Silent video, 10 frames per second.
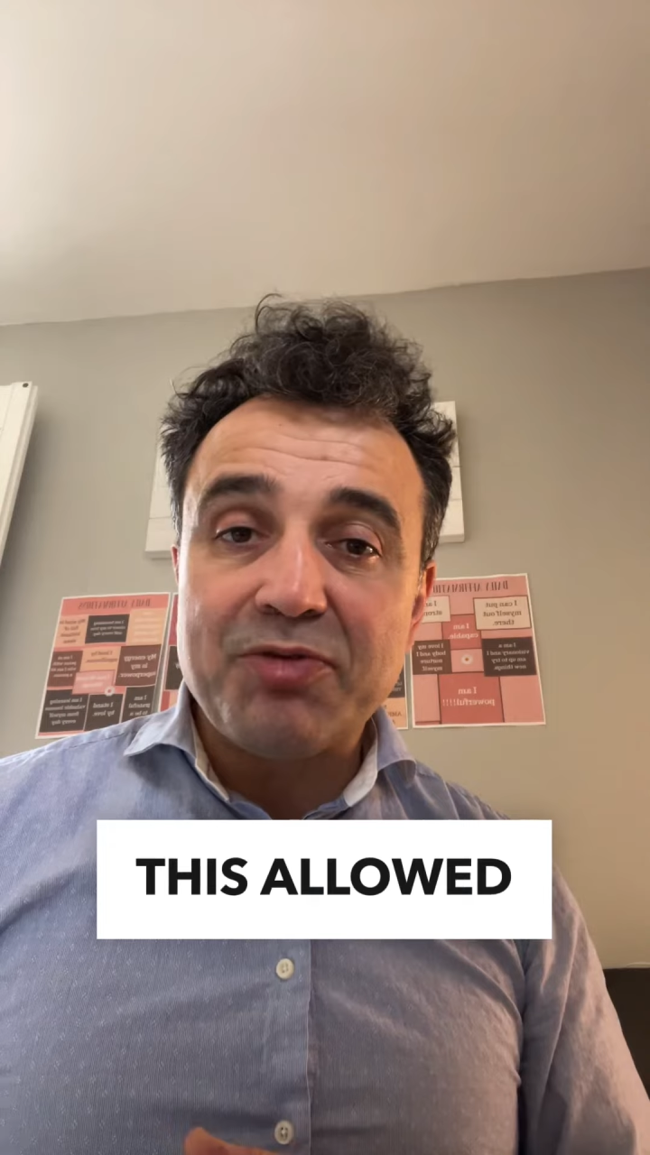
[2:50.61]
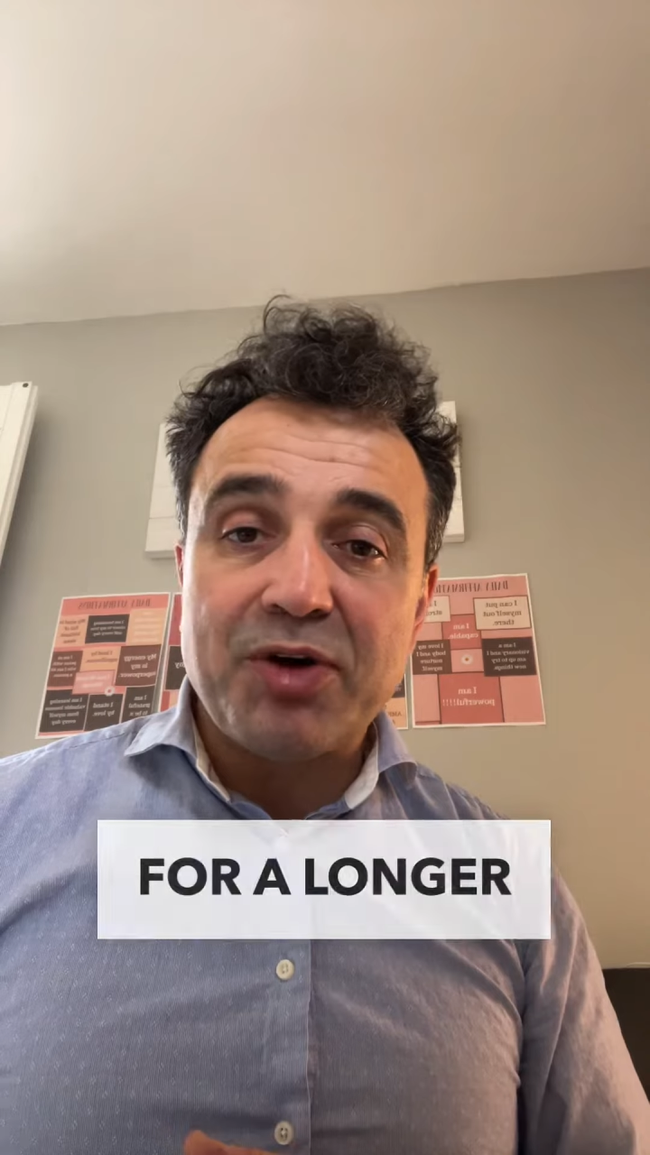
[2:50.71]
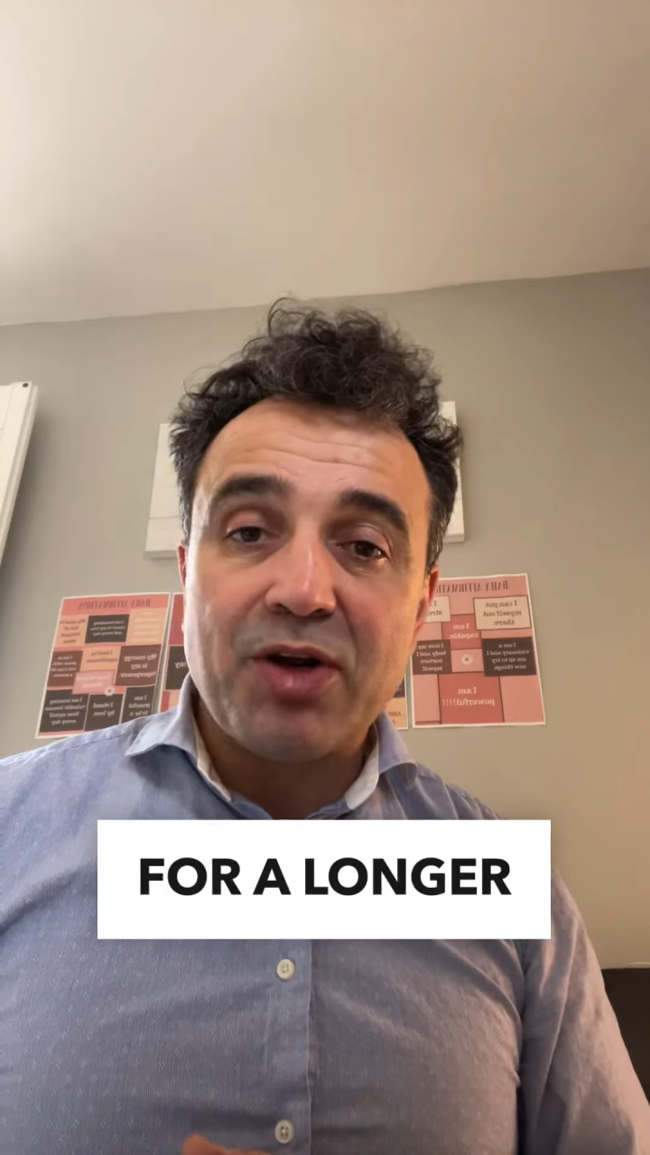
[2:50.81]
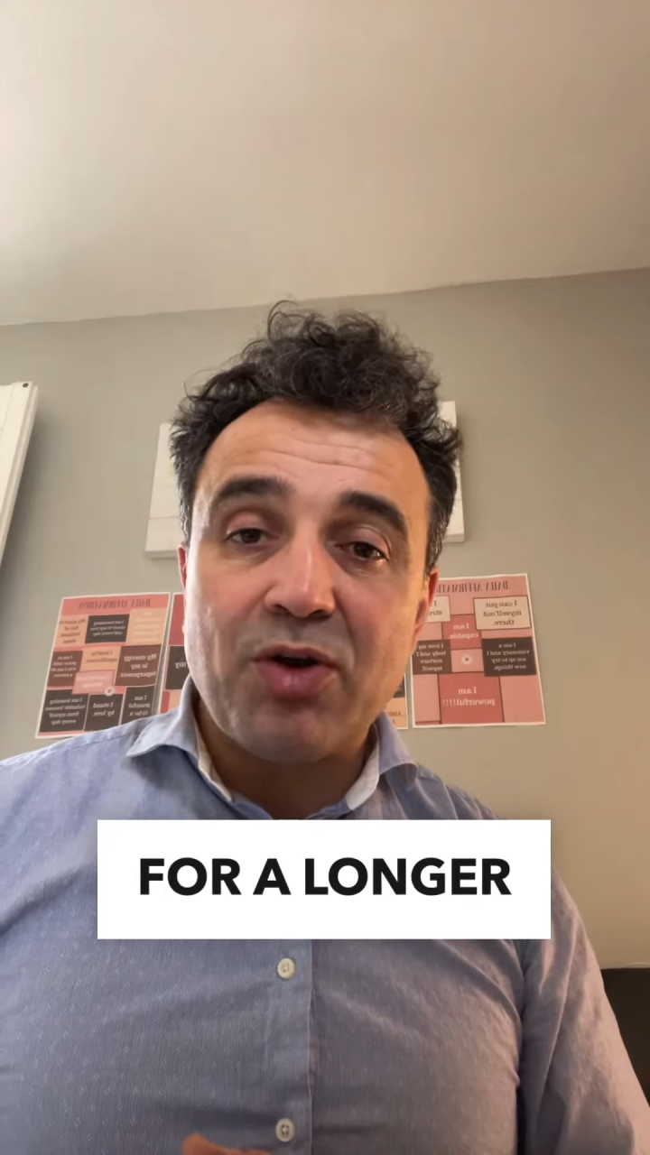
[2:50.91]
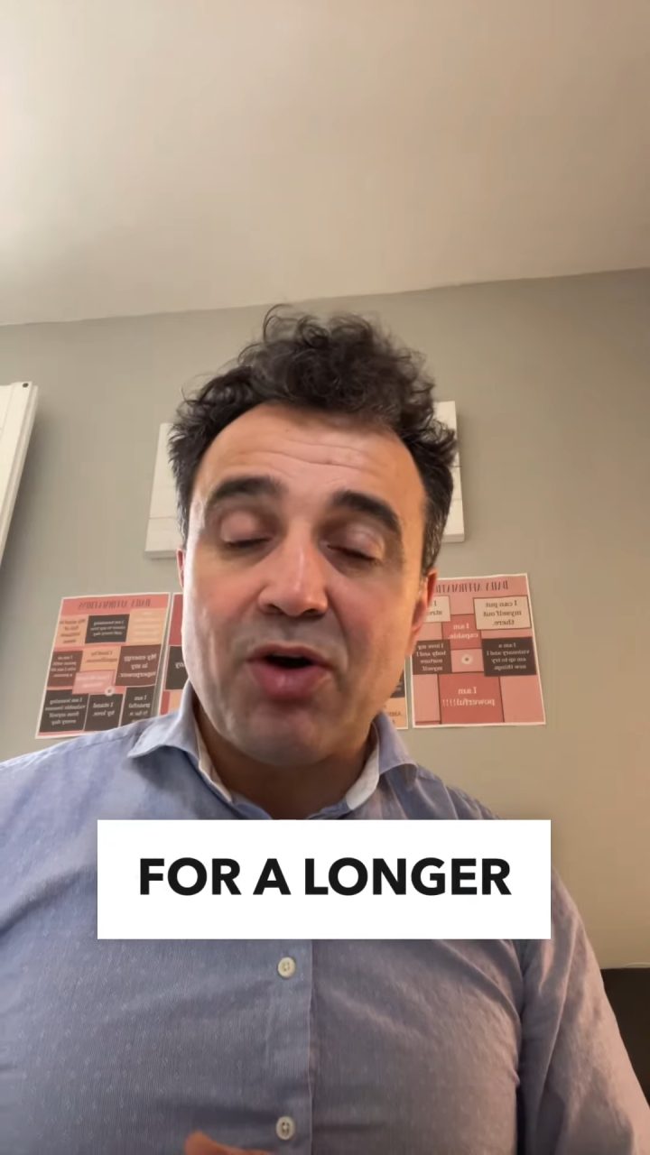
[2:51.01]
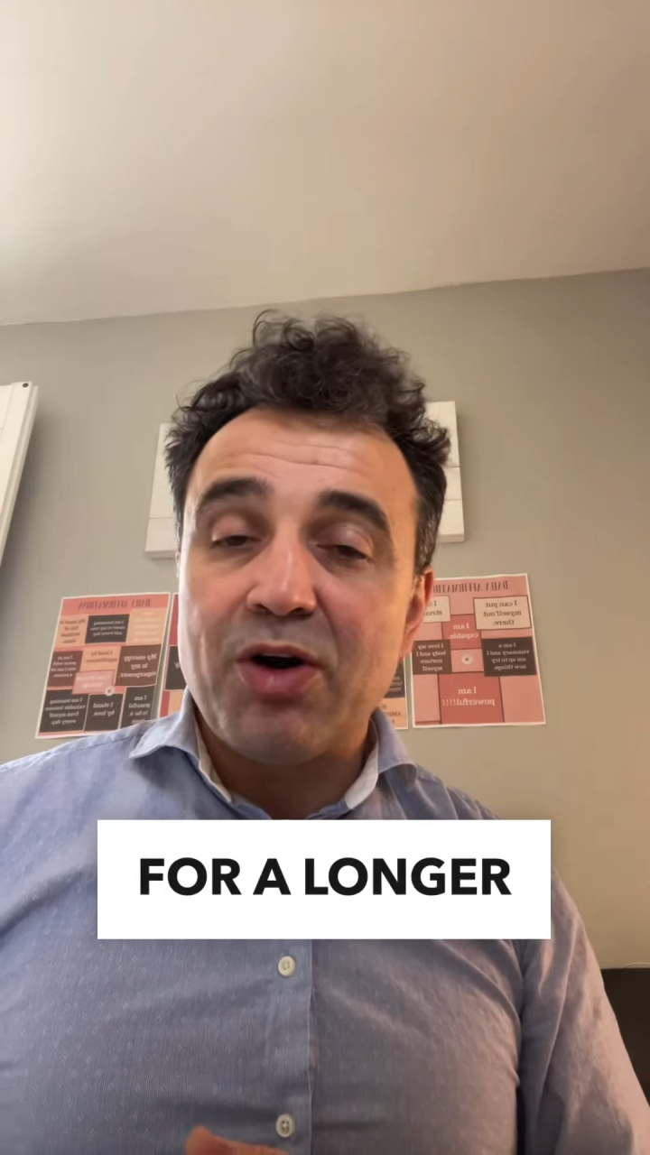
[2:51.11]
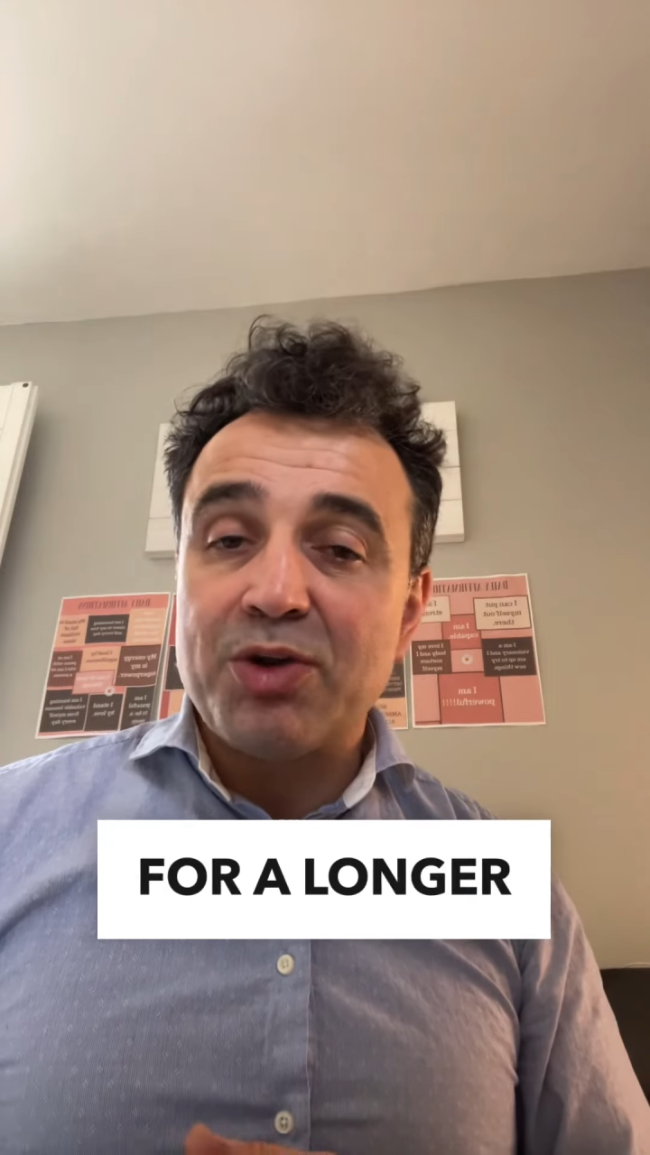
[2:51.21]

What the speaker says: for a longer